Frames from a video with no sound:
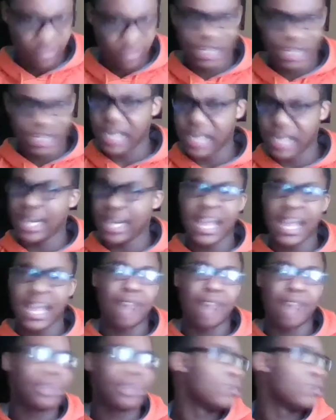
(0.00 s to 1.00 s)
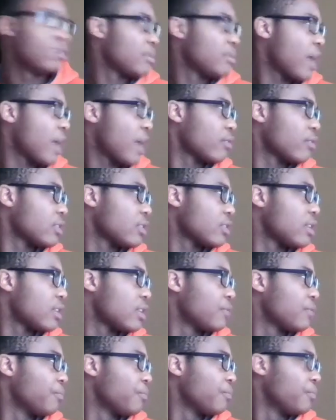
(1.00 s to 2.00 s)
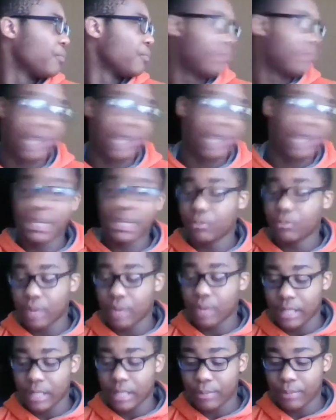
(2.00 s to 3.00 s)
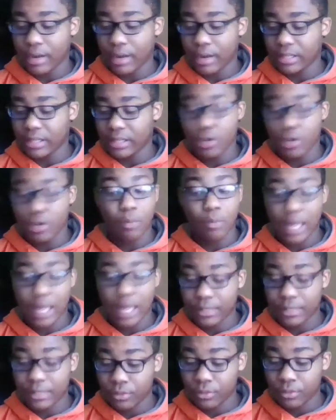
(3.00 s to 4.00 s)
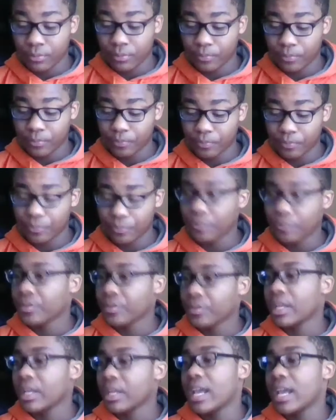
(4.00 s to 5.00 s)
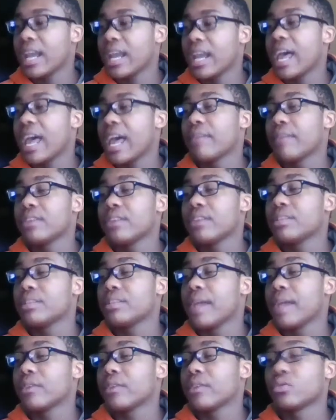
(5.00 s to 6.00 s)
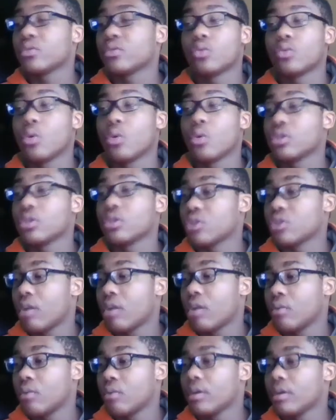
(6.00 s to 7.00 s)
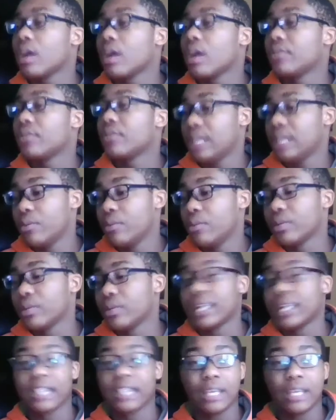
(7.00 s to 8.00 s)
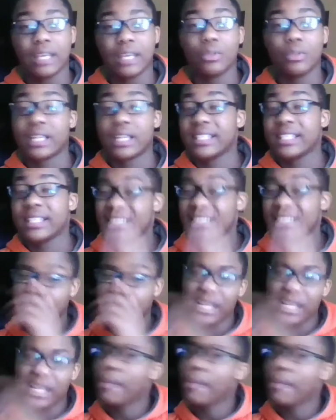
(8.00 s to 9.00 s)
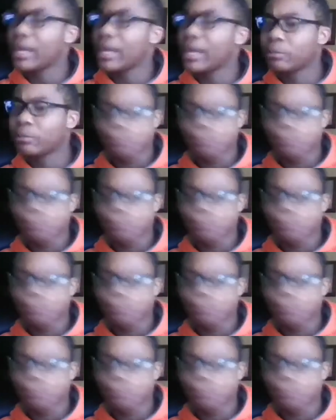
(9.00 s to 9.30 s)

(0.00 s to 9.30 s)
and I have not used the macros on it. I probably don't plan to, and I have not used the macros nor the software on the keyboard, as that keyboard's it's really not mine,